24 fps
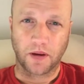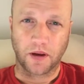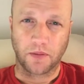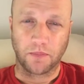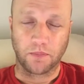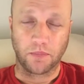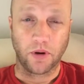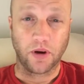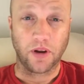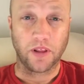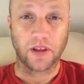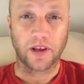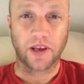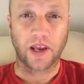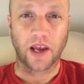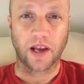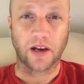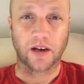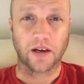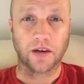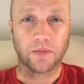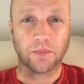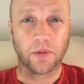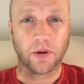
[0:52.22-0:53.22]
burning the
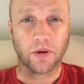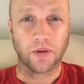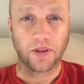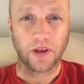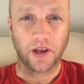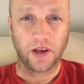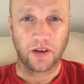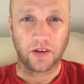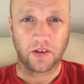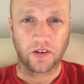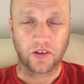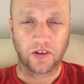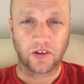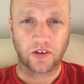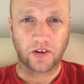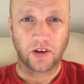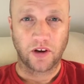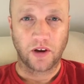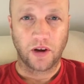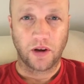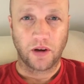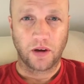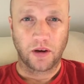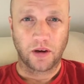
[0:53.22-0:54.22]
candle at both
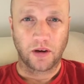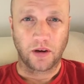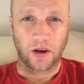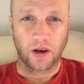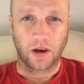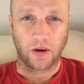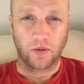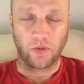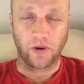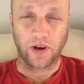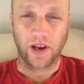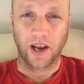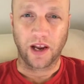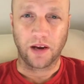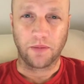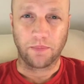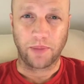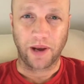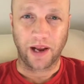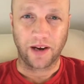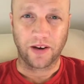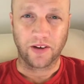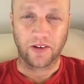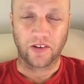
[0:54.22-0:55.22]
ends
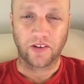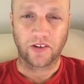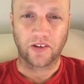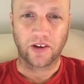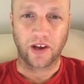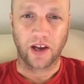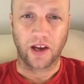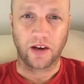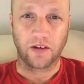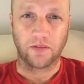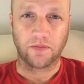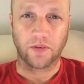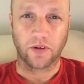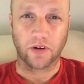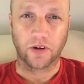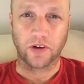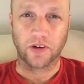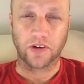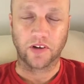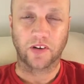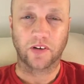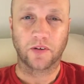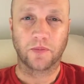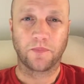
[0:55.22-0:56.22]
regain balance and
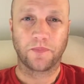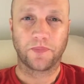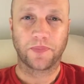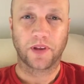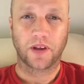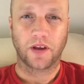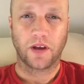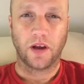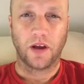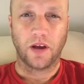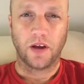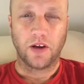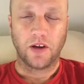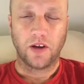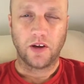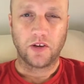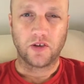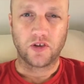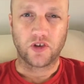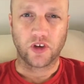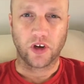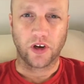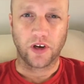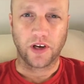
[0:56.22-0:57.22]
focus.
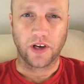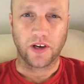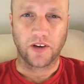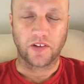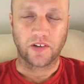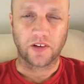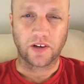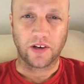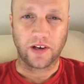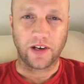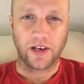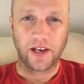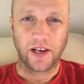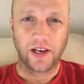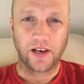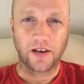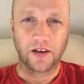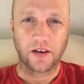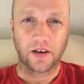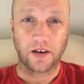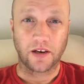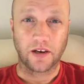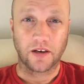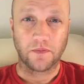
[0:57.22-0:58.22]
Joni and
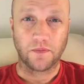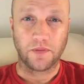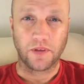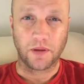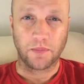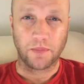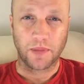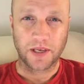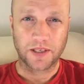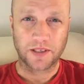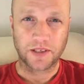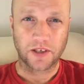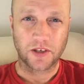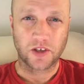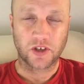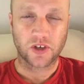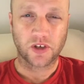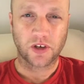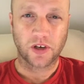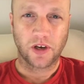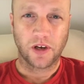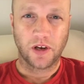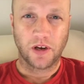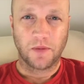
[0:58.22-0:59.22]
Celynn live their
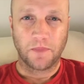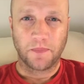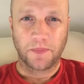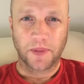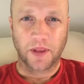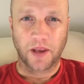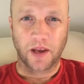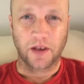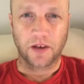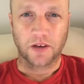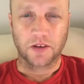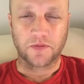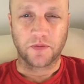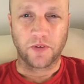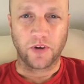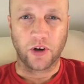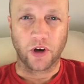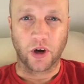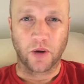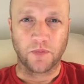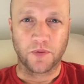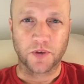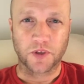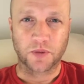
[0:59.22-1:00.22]
message, and it's
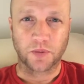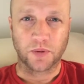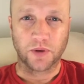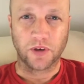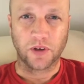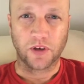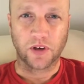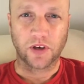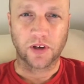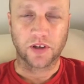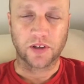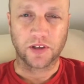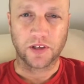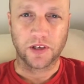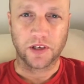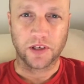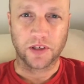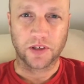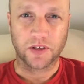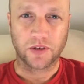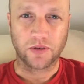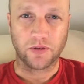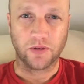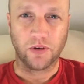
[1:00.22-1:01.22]
very obvious when you look at
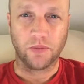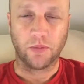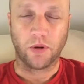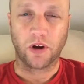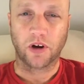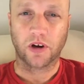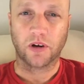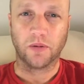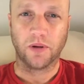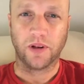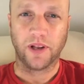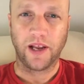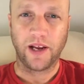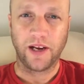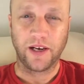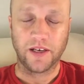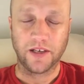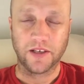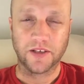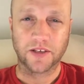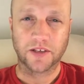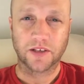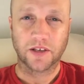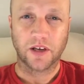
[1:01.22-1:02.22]
these two remarkable
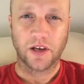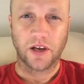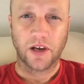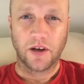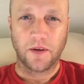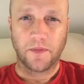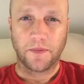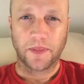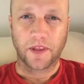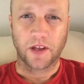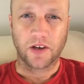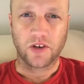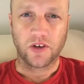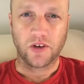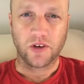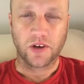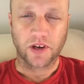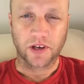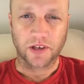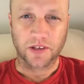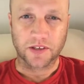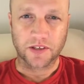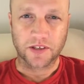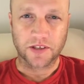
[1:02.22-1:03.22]
ladies that
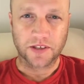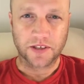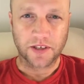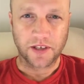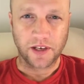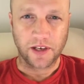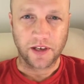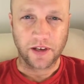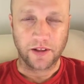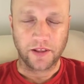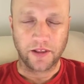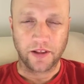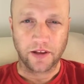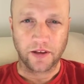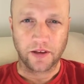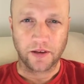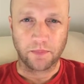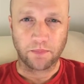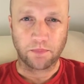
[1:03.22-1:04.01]
you can see the